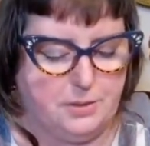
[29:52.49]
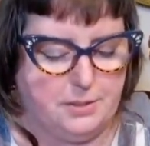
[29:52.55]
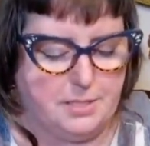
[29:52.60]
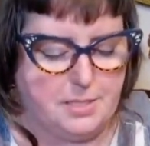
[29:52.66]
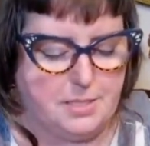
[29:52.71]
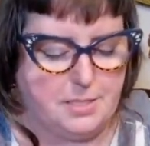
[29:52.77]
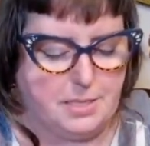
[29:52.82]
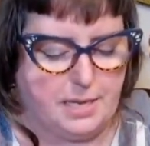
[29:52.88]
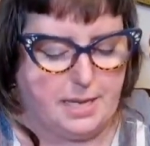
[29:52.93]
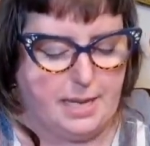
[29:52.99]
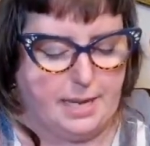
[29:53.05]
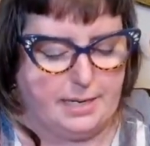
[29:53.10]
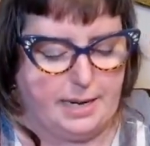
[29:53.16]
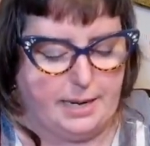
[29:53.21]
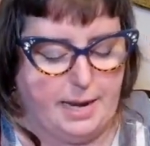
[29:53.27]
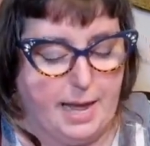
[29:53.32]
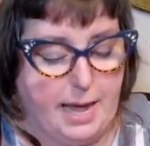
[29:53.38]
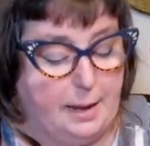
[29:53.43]
This is,
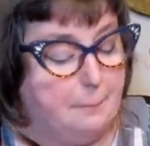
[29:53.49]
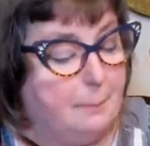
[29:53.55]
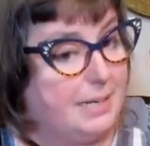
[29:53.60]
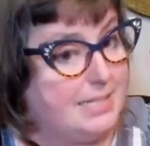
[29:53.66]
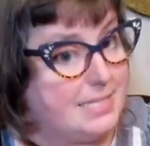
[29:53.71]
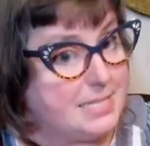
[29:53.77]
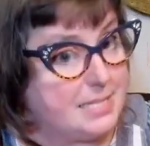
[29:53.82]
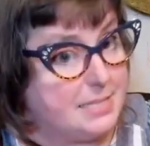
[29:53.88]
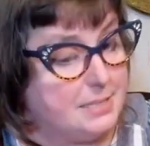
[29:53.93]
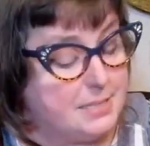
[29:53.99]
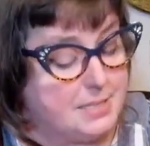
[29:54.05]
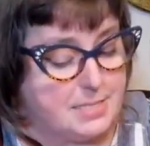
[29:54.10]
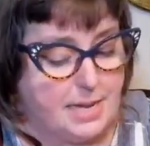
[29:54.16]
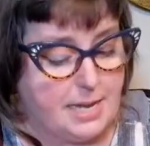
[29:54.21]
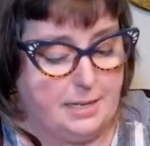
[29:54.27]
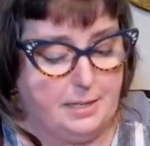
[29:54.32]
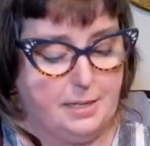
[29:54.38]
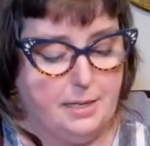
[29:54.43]
again, not my skill
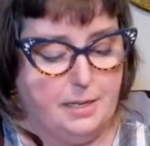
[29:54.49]
set.